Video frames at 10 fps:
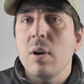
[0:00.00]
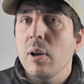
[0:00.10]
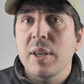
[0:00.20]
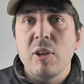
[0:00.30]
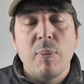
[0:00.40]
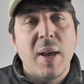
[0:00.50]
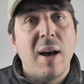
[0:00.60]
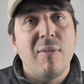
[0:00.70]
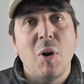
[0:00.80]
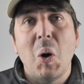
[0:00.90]
unlucky, you may
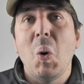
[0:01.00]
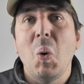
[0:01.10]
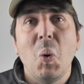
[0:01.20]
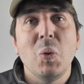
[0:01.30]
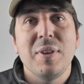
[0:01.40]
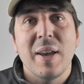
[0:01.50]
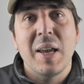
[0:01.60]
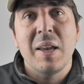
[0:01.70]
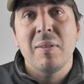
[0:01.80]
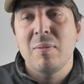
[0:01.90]
have a whole
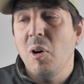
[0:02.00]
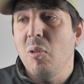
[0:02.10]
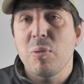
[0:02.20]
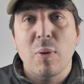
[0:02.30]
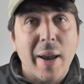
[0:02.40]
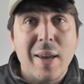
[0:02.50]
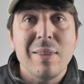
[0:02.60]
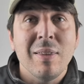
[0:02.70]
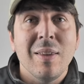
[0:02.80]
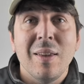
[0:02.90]
day of
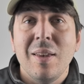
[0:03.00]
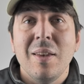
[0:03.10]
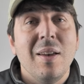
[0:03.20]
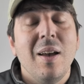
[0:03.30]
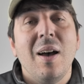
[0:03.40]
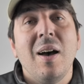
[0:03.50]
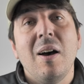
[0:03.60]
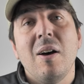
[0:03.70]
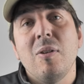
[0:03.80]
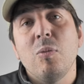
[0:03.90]
rain,
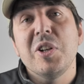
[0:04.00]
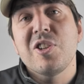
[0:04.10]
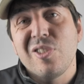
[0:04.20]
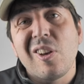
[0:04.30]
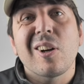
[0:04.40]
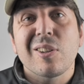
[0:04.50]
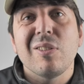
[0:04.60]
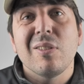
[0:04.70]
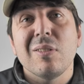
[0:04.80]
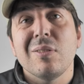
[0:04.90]
which
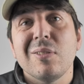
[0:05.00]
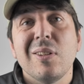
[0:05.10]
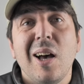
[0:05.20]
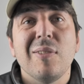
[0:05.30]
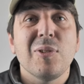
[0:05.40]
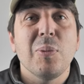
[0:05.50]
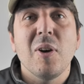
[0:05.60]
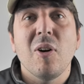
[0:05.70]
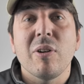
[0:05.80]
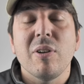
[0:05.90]
sucks, I have to be
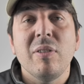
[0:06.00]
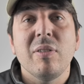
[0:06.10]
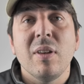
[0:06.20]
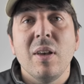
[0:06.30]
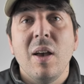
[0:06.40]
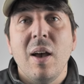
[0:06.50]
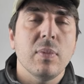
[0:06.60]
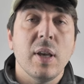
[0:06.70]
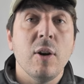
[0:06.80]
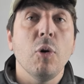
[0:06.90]
honest.
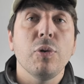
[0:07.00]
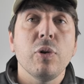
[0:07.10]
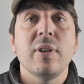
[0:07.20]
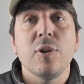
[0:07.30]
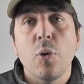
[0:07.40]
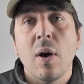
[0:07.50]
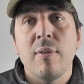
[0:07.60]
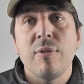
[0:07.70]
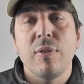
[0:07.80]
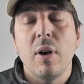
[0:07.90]
And also you can
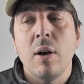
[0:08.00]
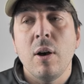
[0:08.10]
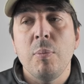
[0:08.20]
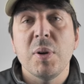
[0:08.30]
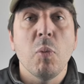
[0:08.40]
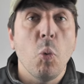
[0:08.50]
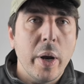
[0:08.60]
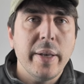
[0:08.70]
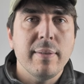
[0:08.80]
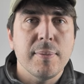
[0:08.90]
have a bit more
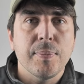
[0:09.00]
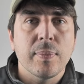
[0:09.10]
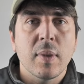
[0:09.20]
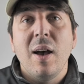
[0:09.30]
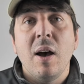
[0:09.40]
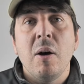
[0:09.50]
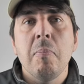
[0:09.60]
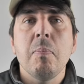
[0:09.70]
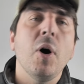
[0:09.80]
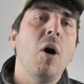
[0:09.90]
wind,
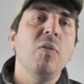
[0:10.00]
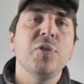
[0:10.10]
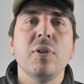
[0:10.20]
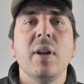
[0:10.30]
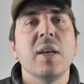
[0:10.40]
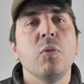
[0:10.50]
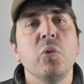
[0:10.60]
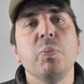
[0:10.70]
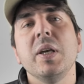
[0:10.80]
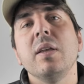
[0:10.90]
but often it
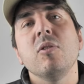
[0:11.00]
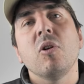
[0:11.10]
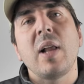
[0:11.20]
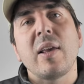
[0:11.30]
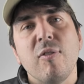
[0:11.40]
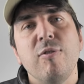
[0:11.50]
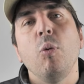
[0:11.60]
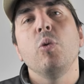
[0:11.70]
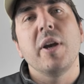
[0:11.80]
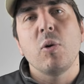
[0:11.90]
would be not the
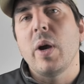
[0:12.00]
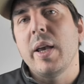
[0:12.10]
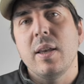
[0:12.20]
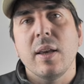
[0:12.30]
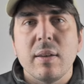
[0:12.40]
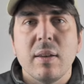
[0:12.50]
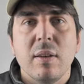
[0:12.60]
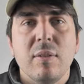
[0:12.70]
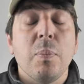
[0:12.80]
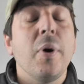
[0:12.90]
full day raining.
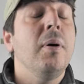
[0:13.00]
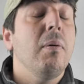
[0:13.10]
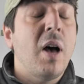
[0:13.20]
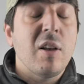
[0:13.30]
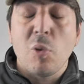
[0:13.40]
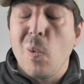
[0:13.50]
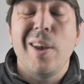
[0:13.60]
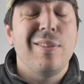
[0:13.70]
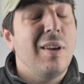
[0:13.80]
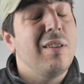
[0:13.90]
But as
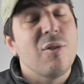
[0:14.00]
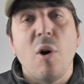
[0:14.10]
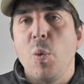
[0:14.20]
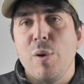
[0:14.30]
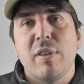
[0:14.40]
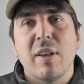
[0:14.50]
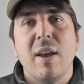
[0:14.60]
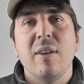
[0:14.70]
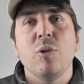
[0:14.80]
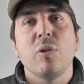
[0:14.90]
always, it's not always the case.